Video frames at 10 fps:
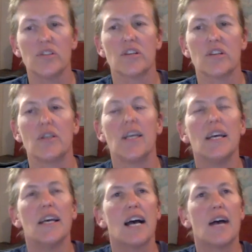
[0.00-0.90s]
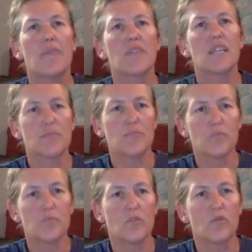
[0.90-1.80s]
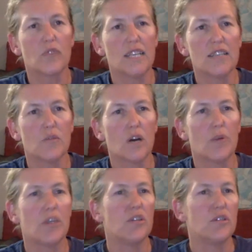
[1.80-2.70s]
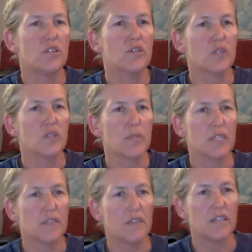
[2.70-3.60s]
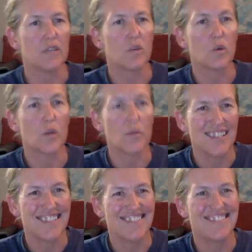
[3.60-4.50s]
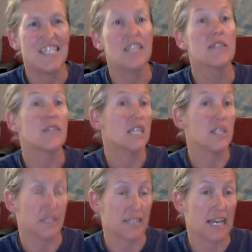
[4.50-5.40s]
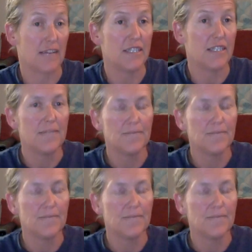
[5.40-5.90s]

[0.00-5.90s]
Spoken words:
So there's the reason why we use crew specific equipment is for safety.